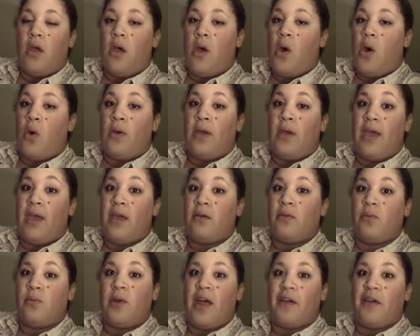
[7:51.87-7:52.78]

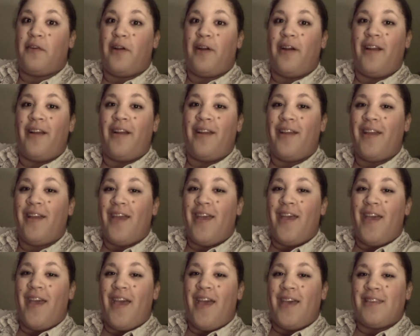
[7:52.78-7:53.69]
Okay, whatever.
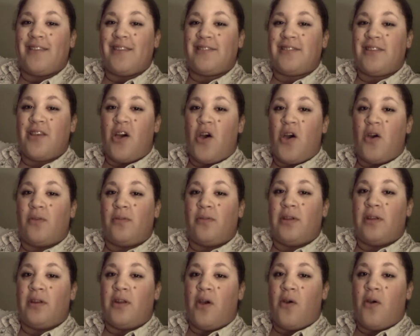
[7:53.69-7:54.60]
So,
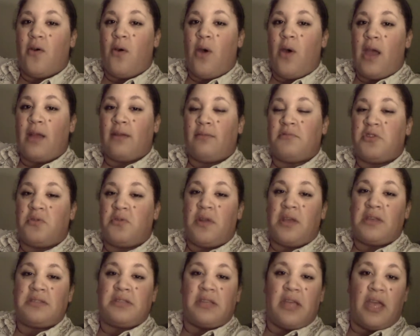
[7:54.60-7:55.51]
2
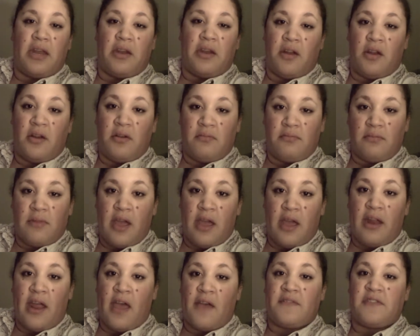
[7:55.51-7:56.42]
days later,
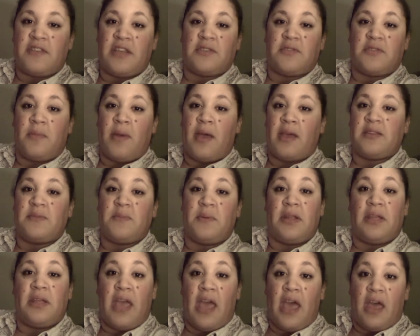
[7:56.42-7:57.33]
I'd have sex with my
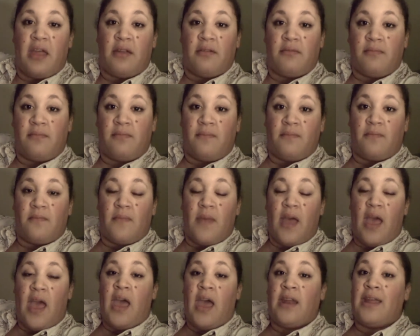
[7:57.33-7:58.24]
husband again,
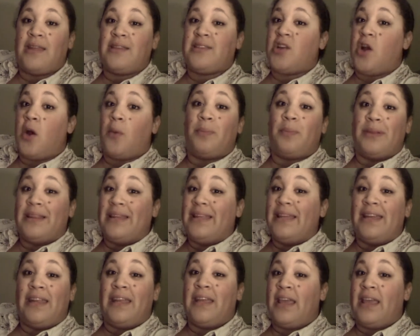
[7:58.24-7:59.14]
and I start
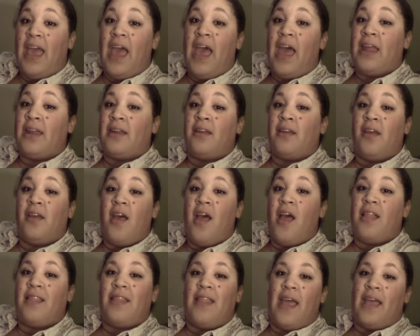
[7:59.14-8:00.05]
bleeding again.
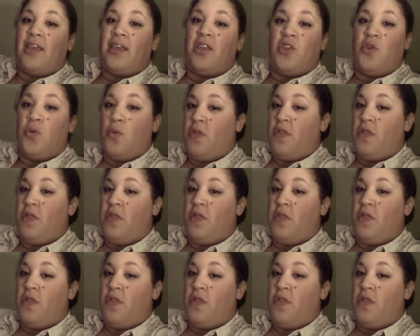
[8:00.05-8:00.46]
Like, you'd